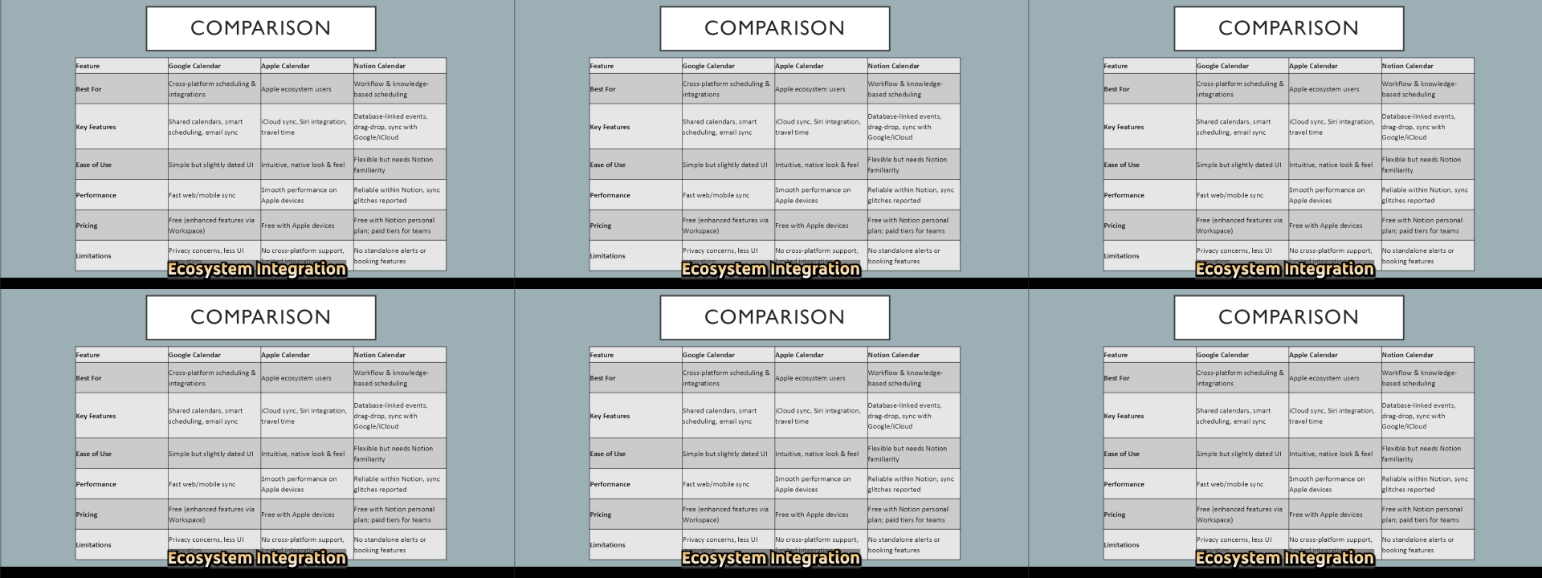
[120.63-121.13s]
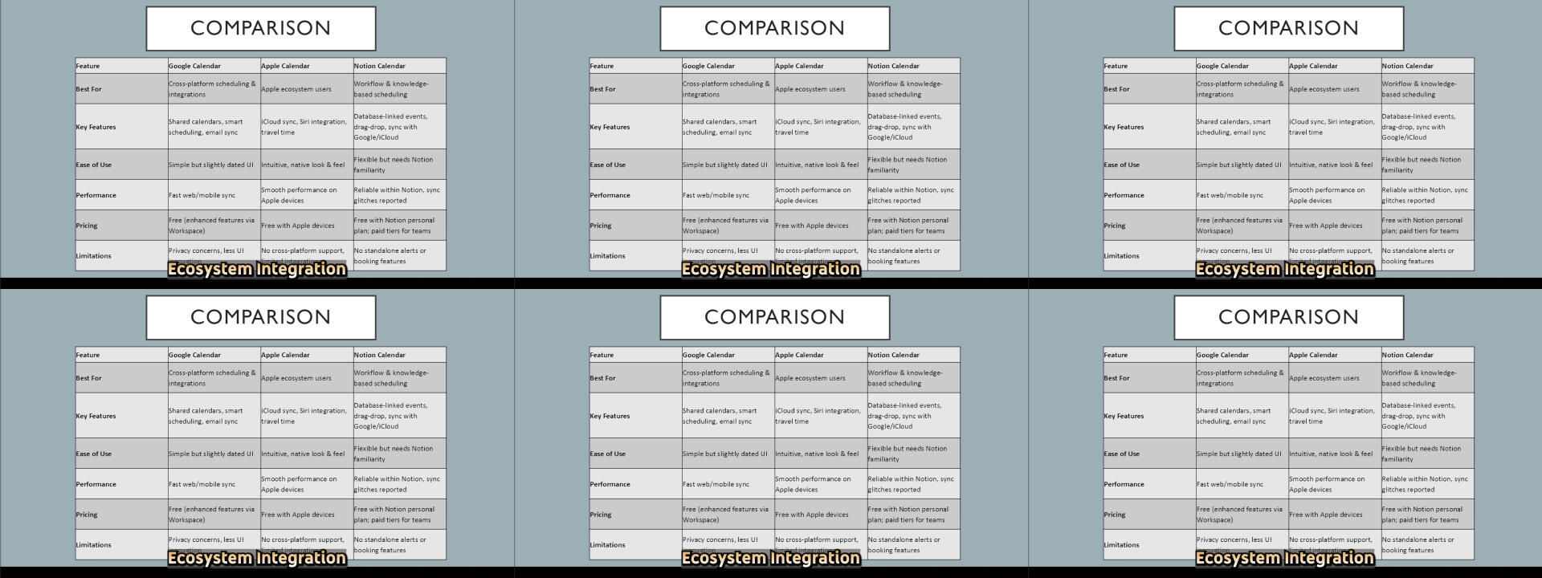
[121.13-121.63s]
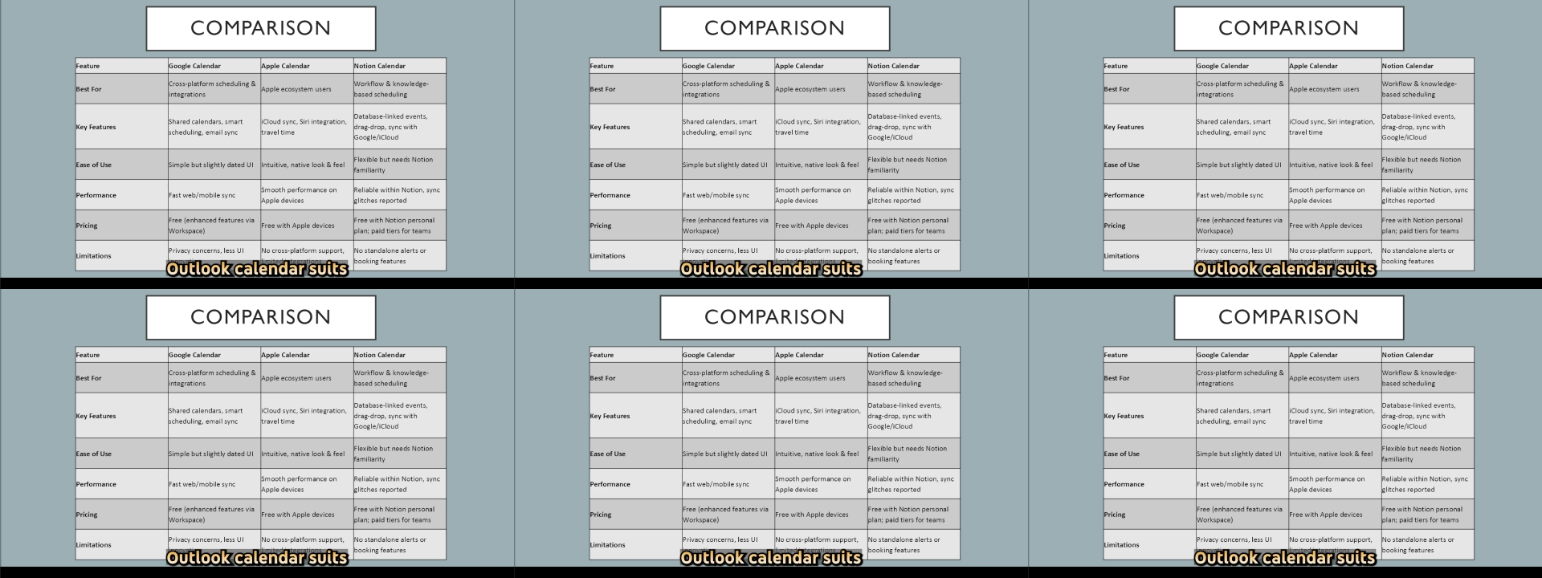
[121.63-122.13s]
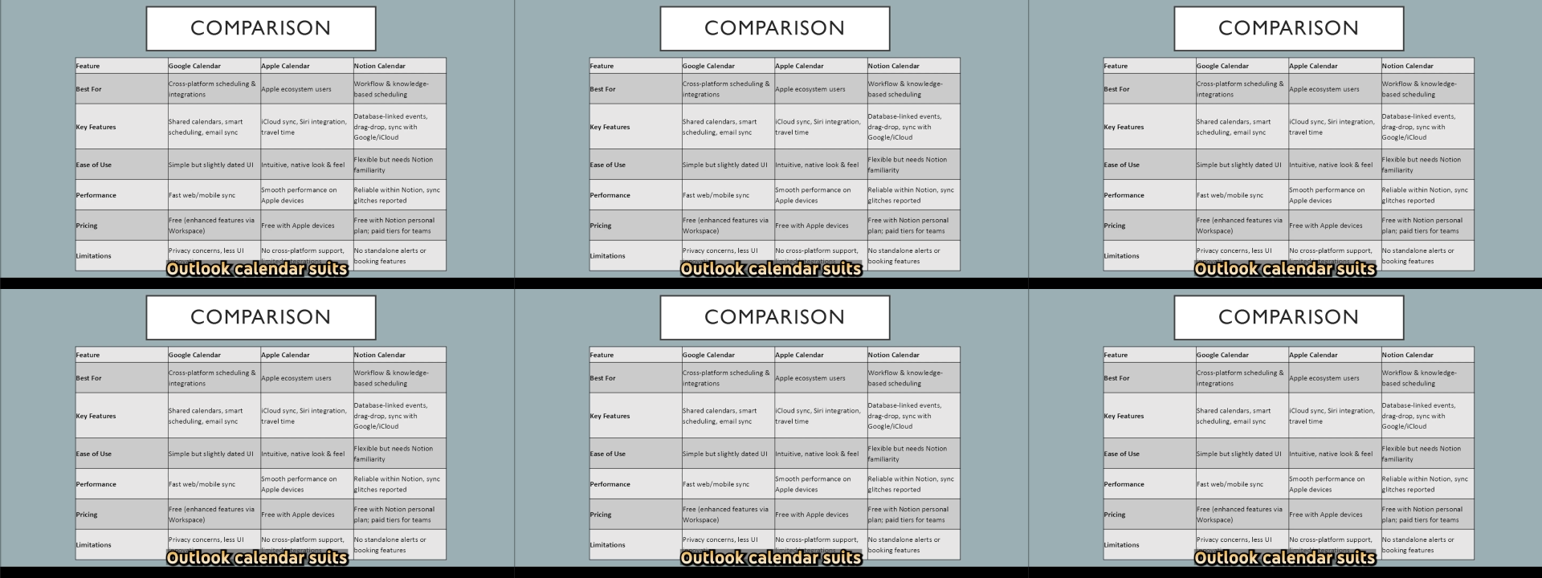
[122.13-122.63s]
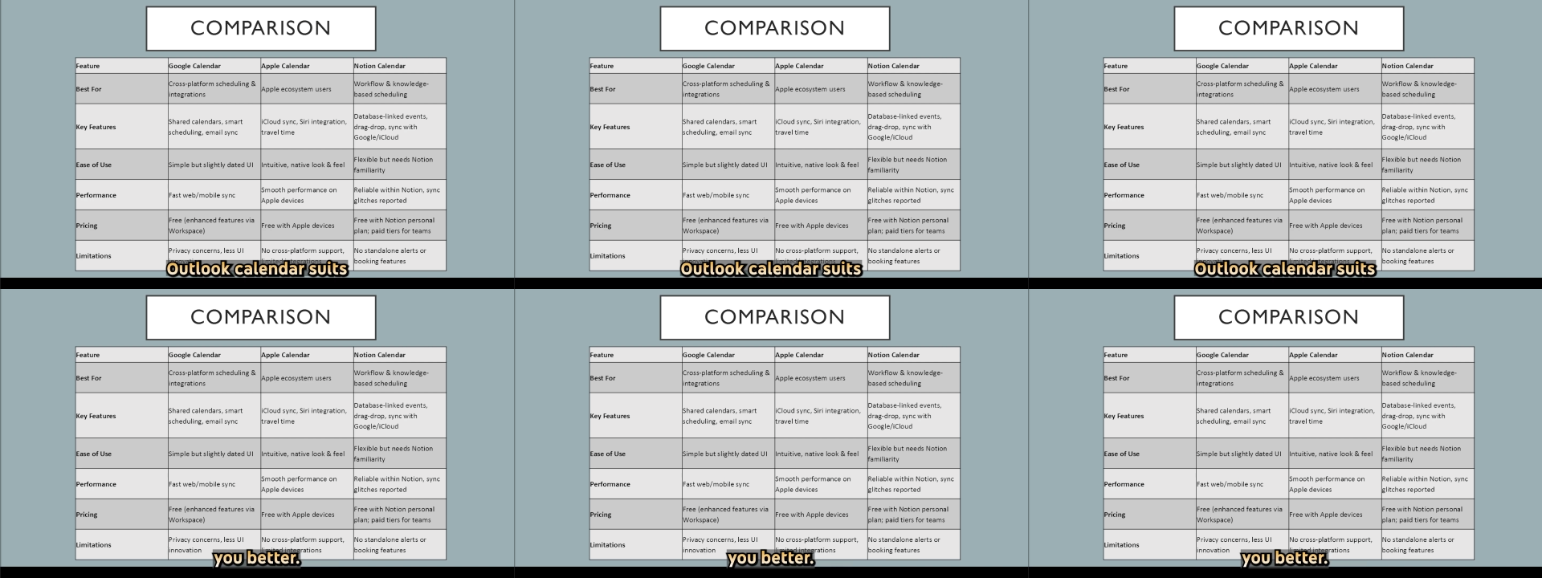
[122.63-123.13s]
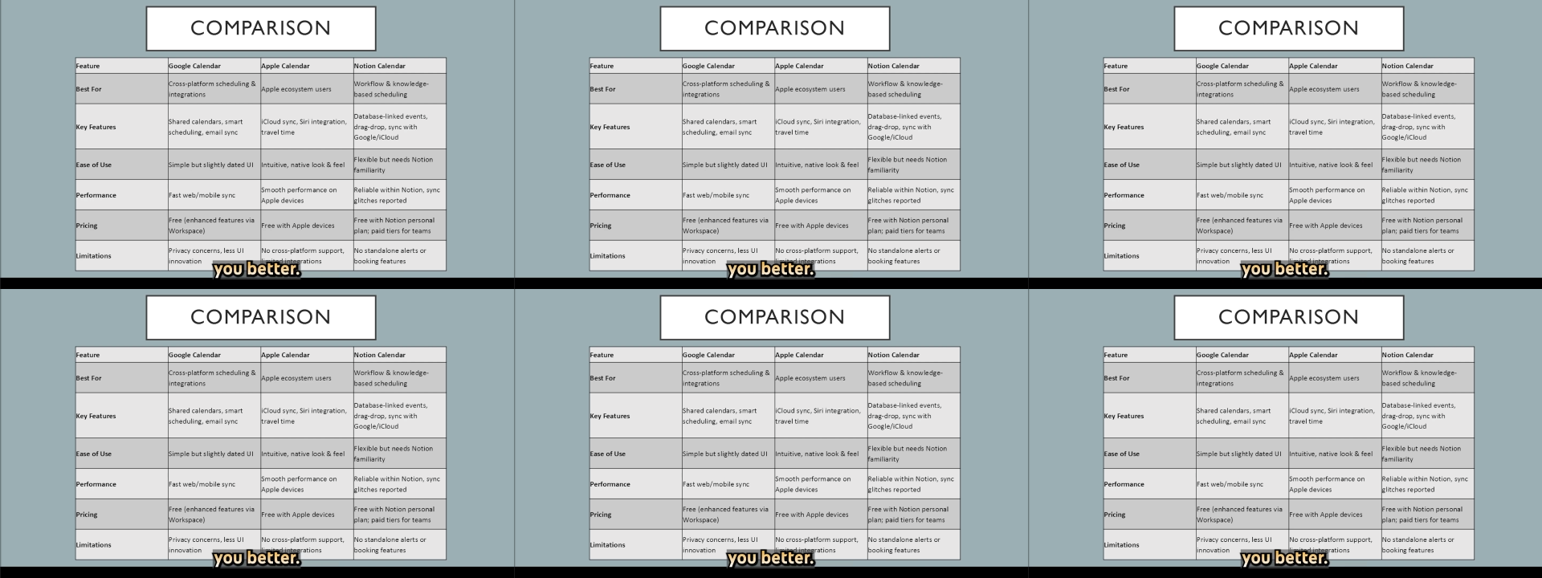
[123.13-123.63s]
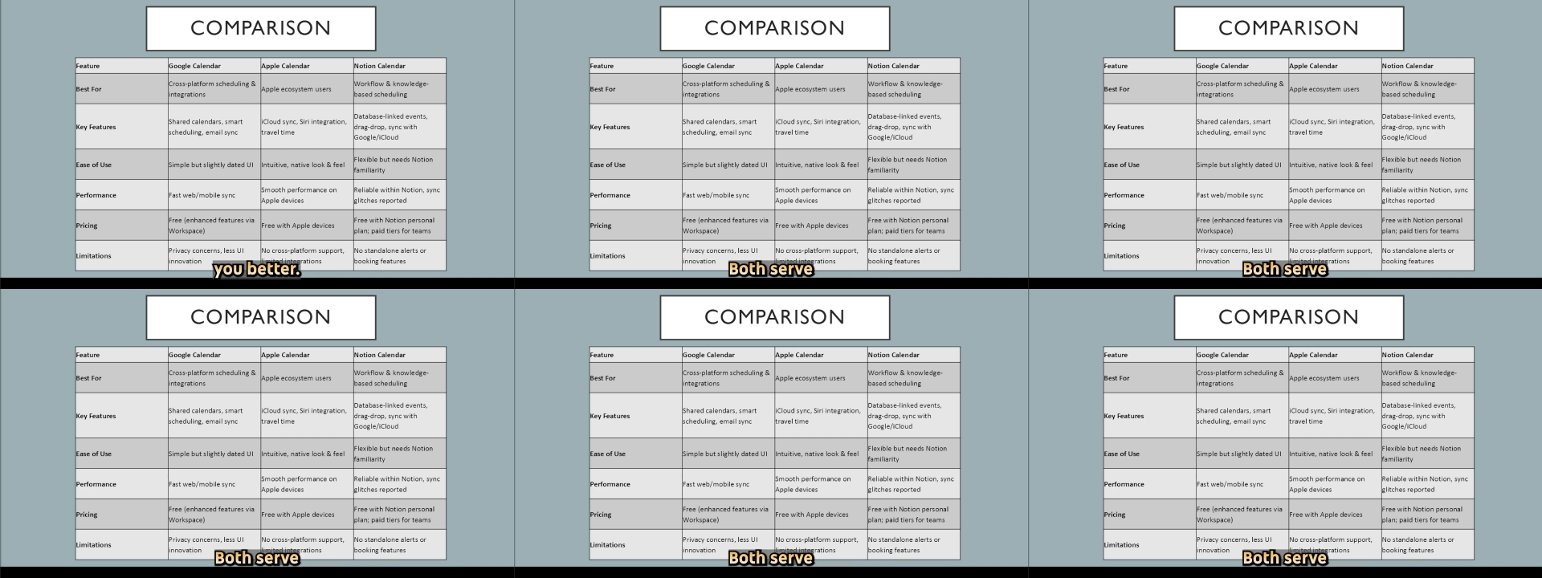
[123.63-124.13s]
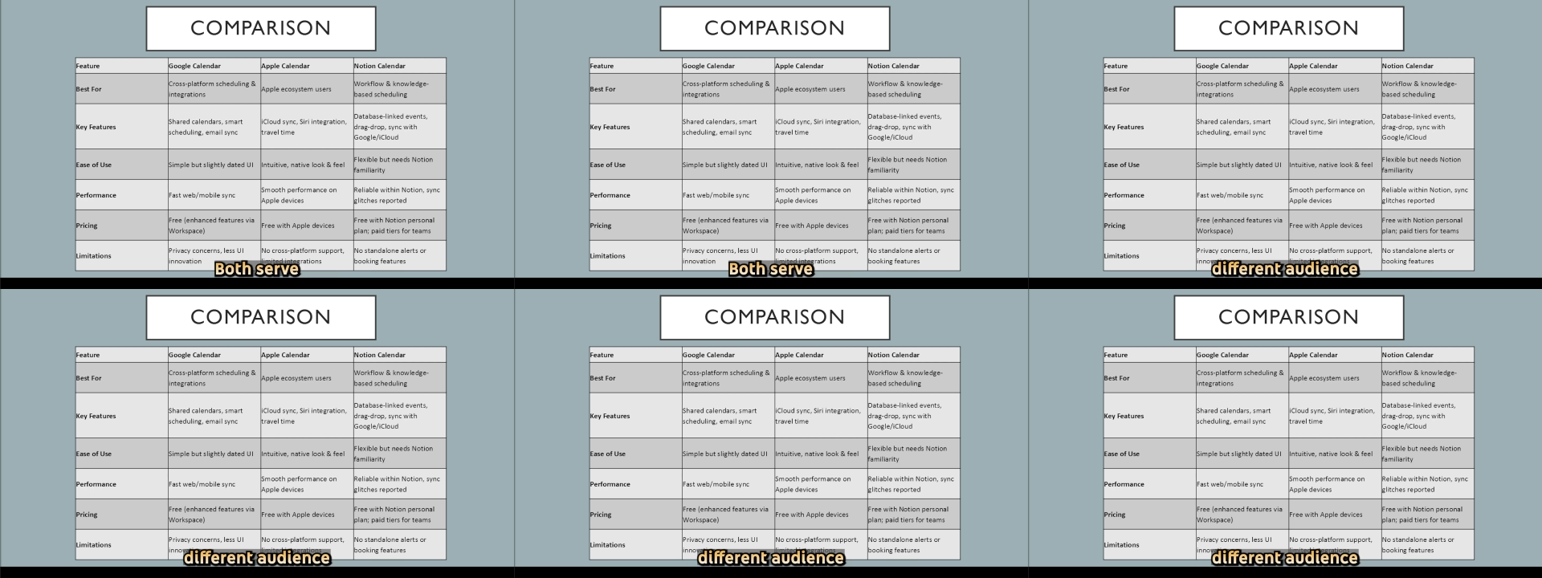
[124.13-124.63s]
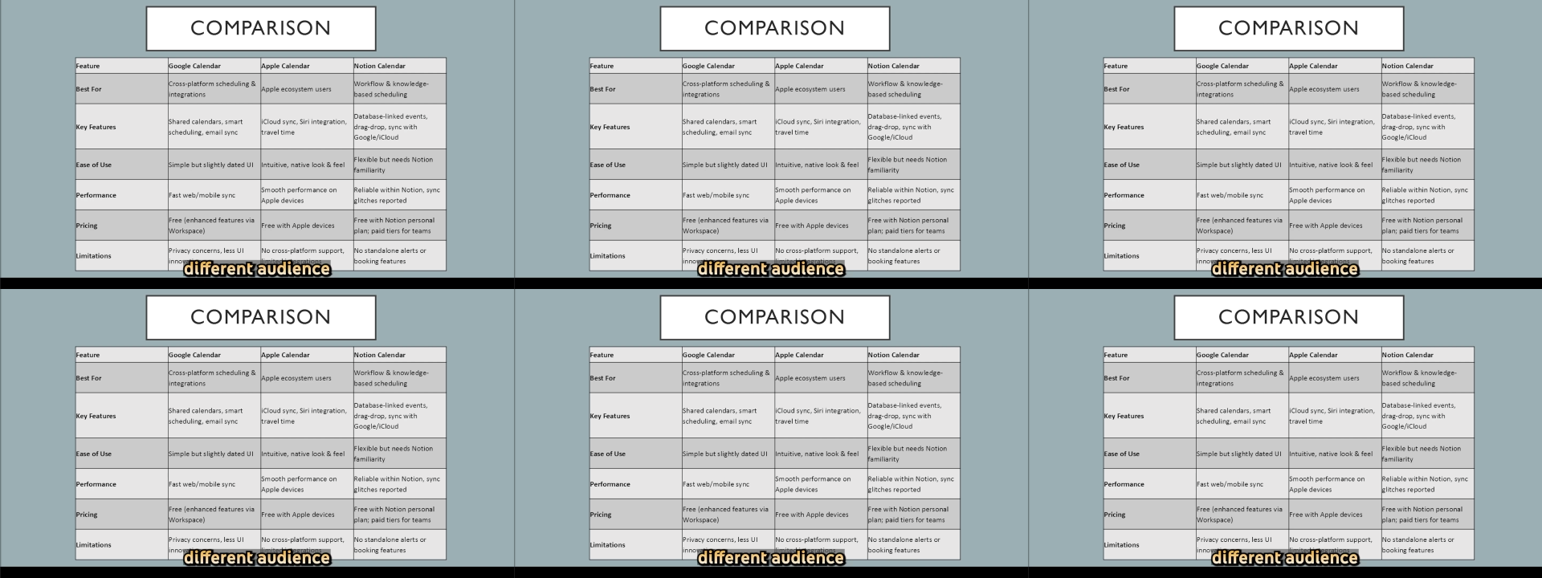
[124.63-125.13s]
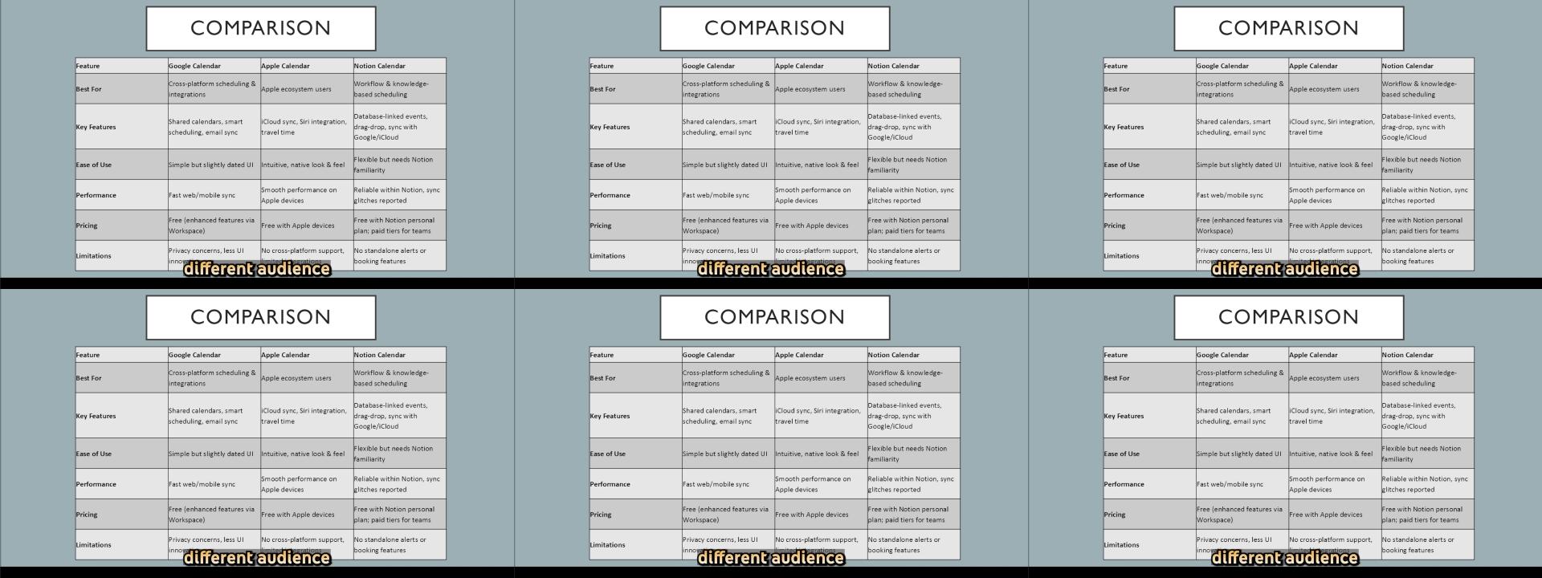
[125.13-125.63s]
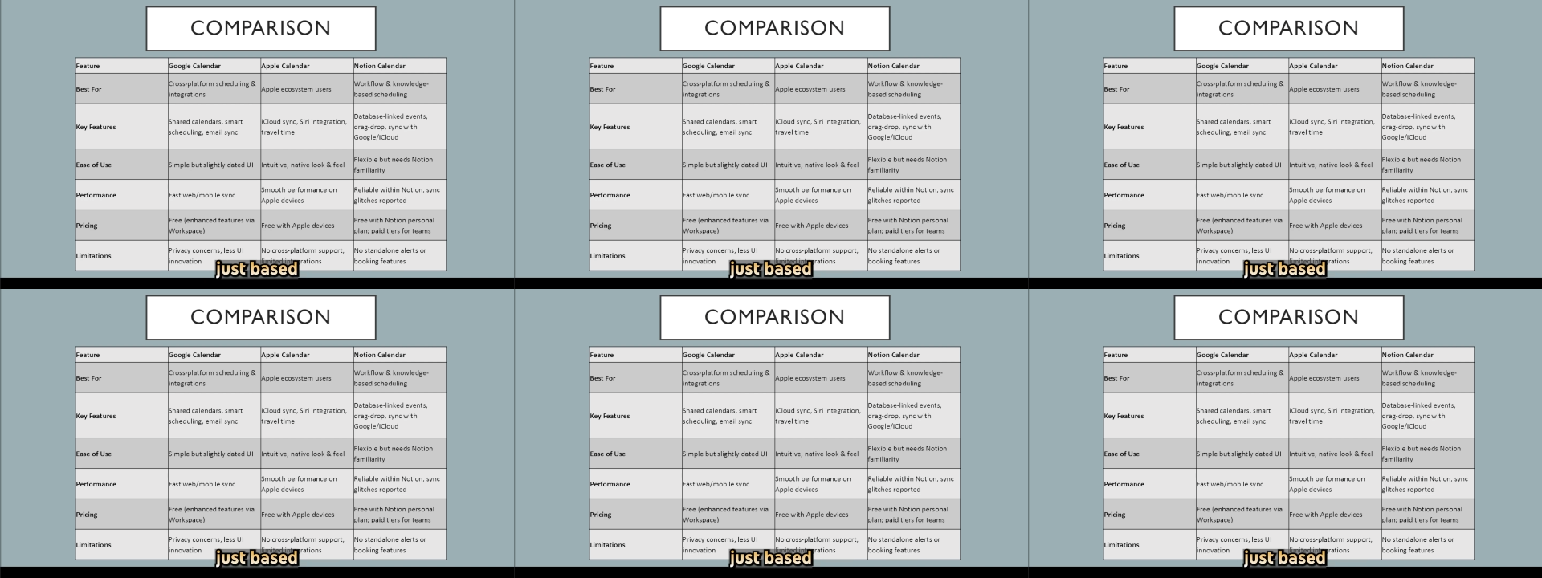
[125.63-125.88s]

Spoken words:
[unreadable: no face in view]